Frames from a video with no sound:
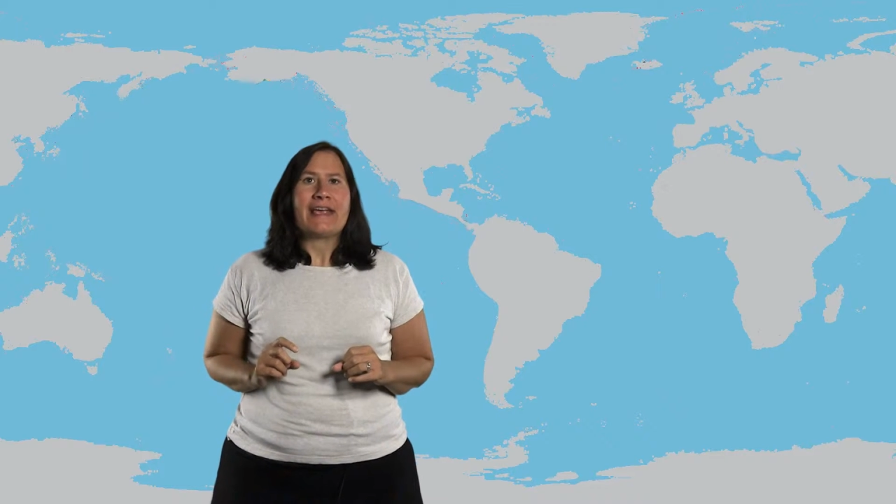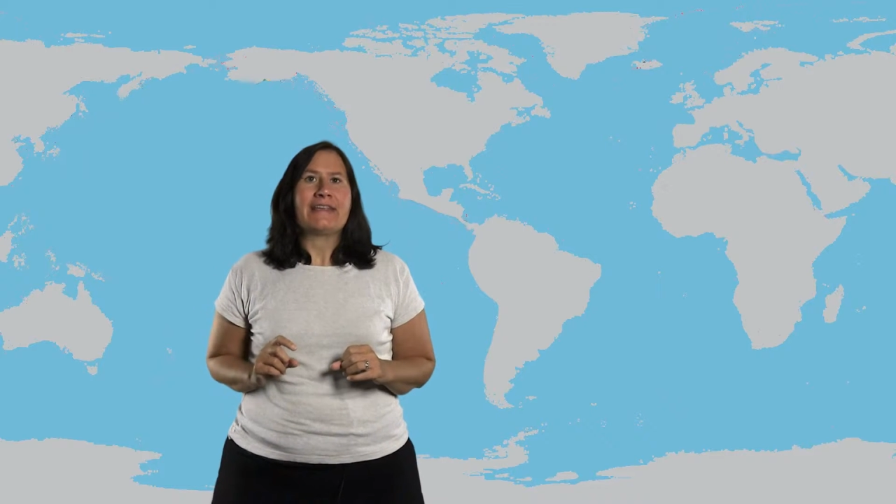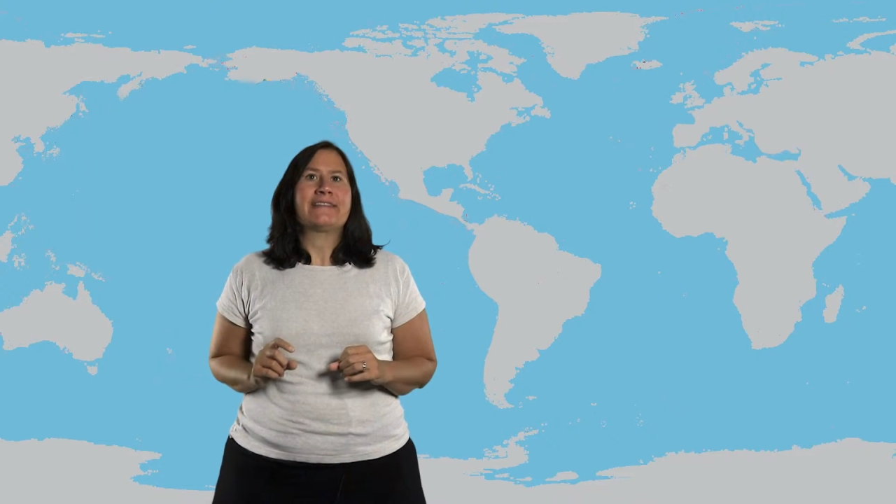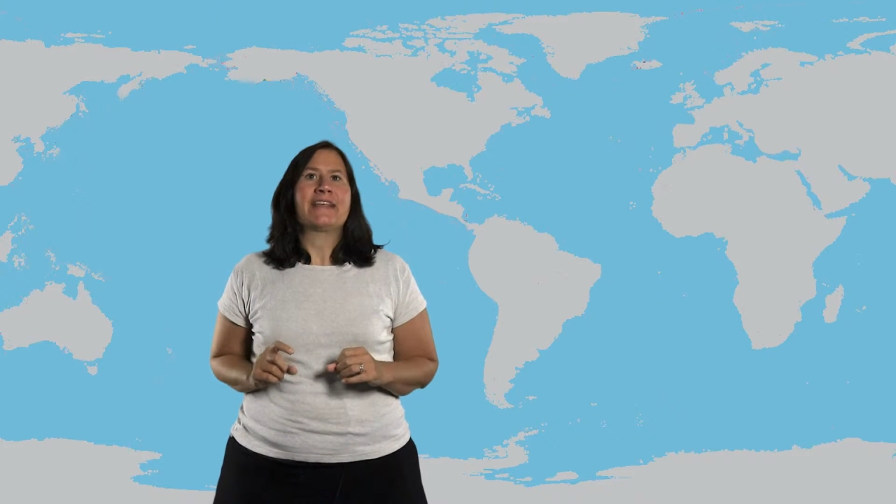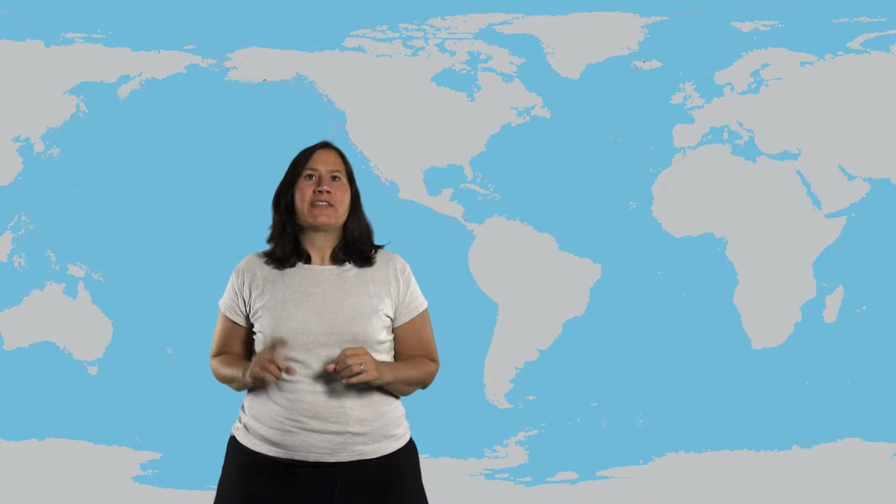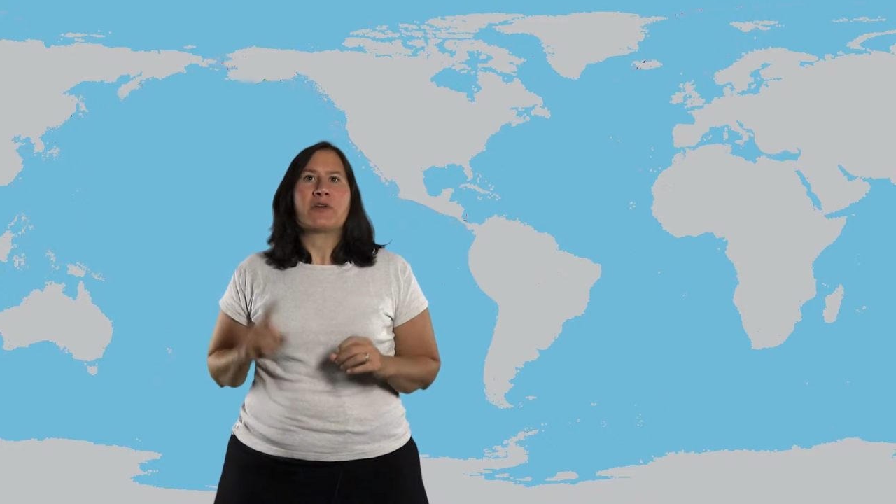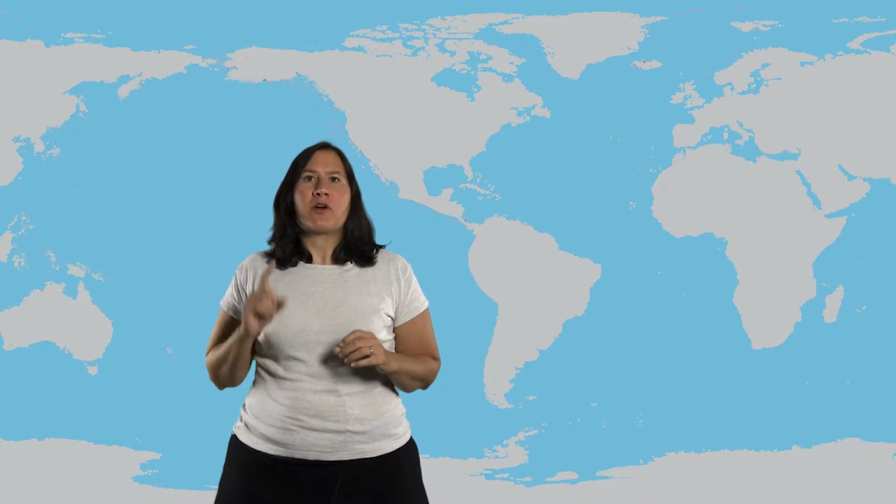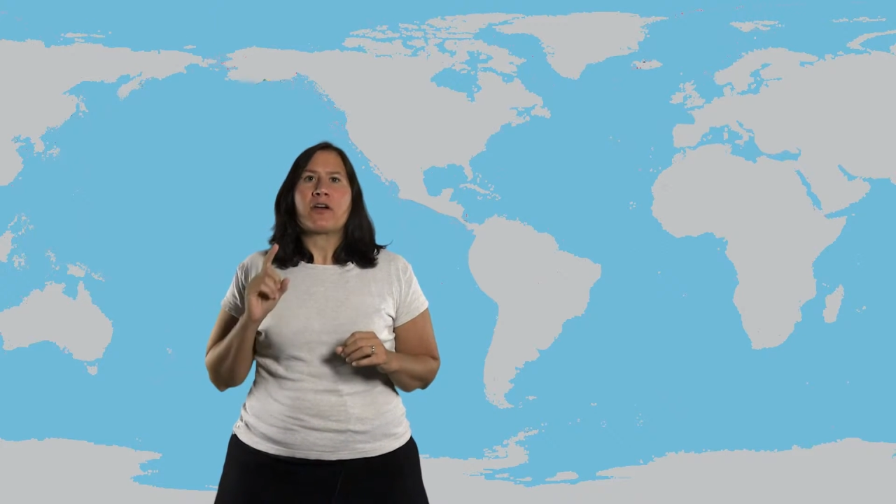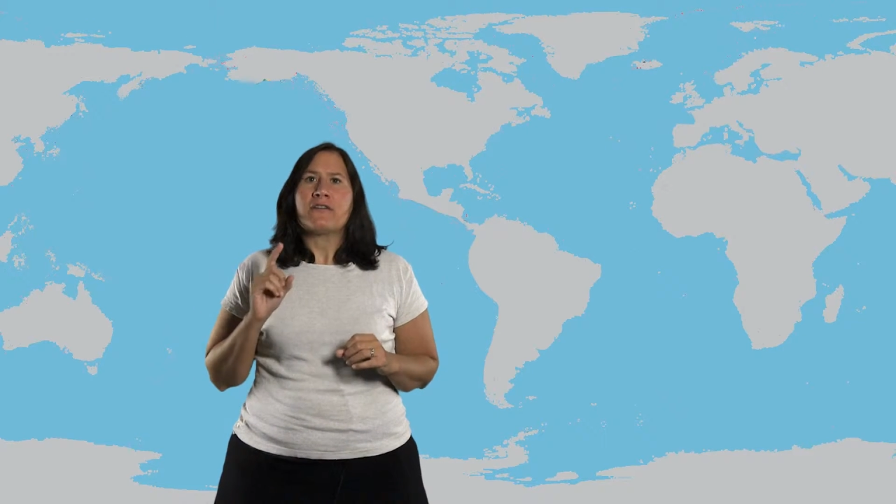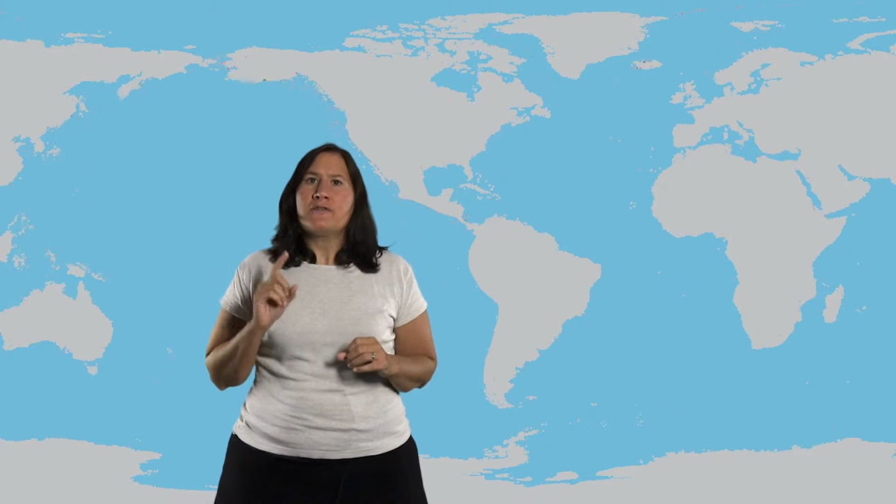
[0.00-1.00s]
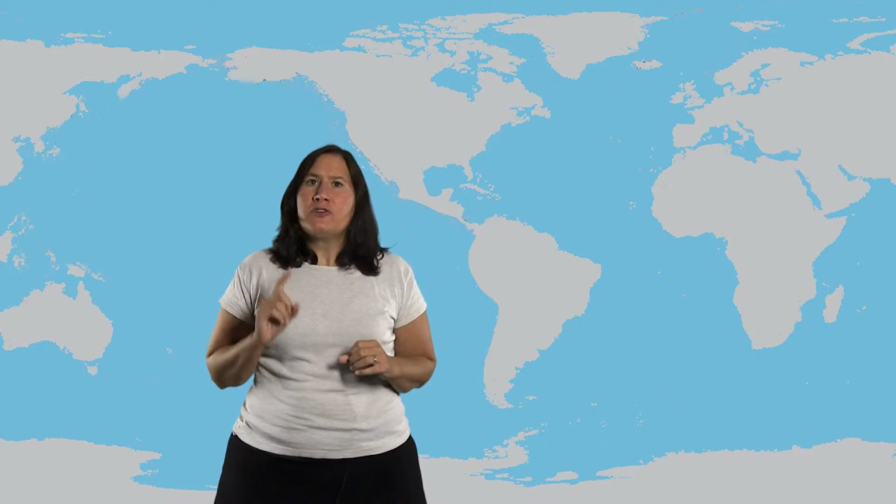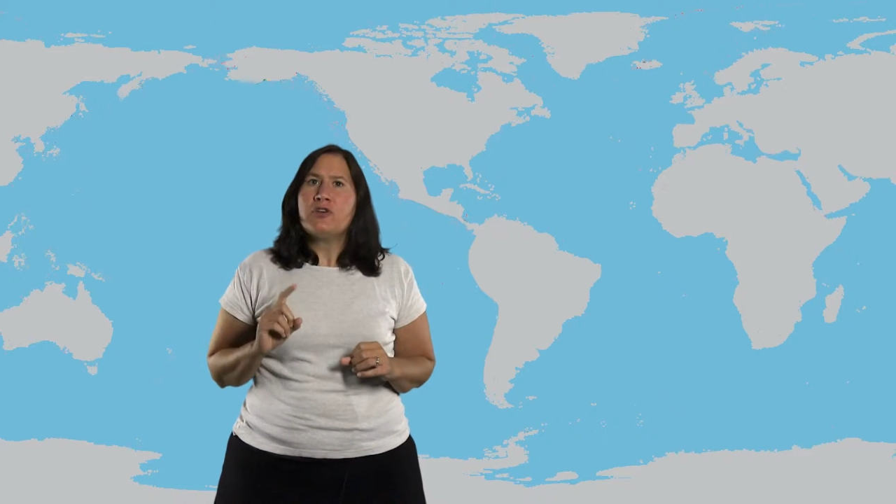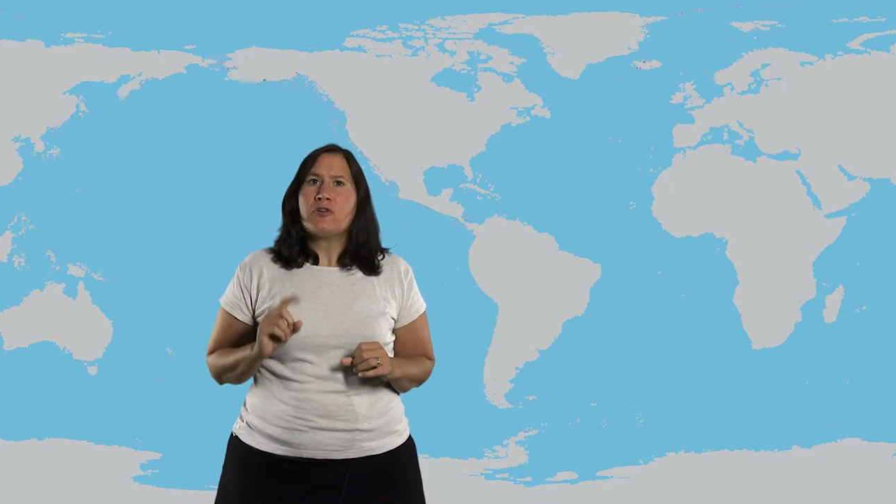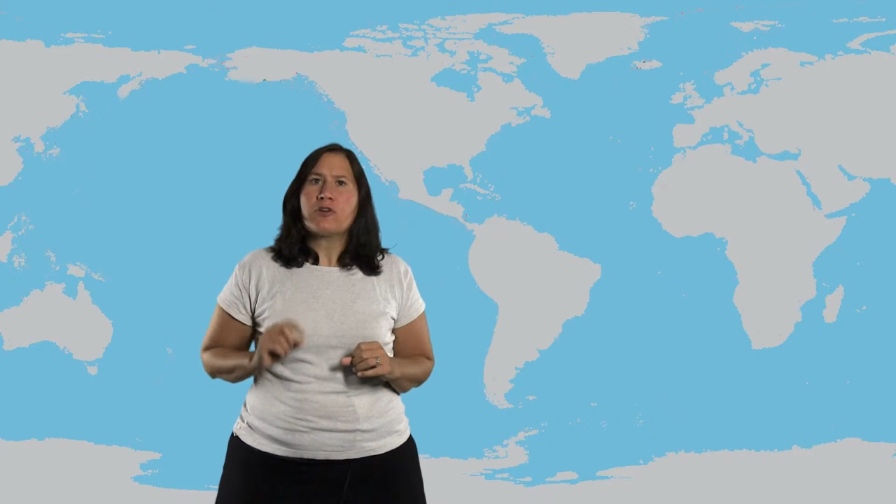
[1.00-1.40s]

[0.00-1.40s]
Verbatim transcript: is that there are a few